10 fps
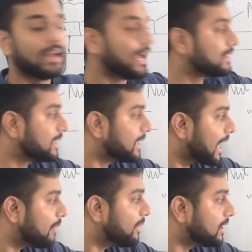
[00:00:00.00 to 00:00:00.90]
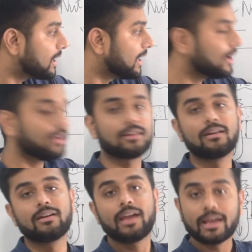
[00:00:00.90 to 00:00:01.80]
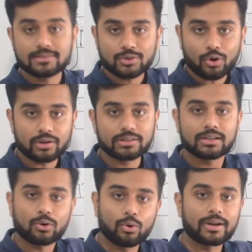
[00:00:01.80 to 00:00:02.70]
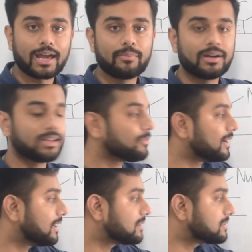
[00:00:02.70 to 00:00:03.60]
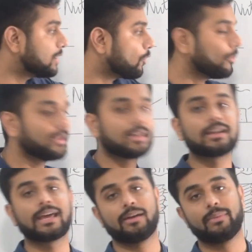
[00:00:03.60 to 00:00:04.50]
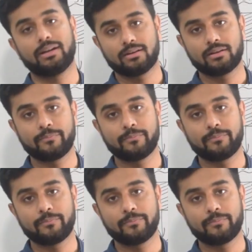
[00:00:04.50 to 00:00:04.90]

and the diameter here is not the core diameter but it is the nominal diameter.